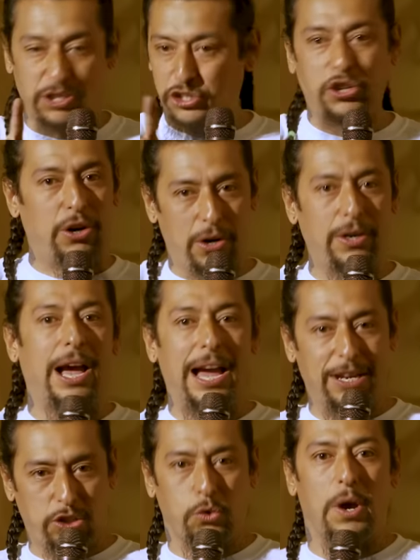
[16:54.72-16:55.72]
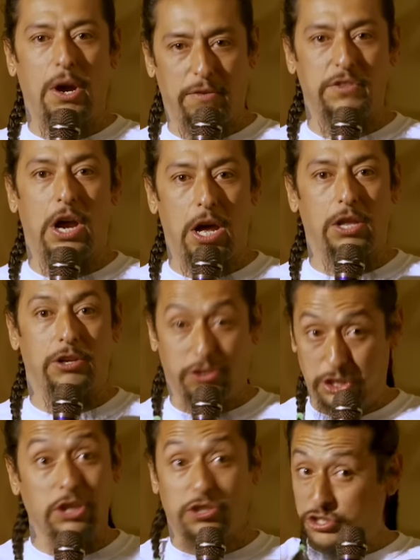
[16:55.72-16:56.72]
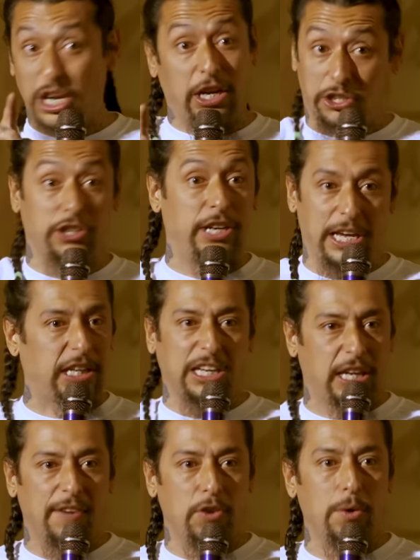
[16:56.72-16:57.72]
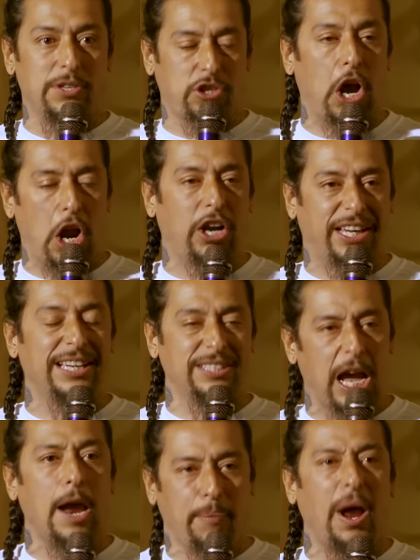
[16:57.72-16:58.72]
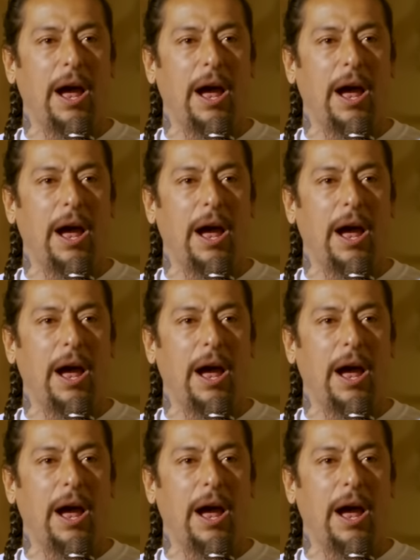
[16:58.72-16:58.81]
the churro guy $12. He'll suck your dick and give you his car keys. I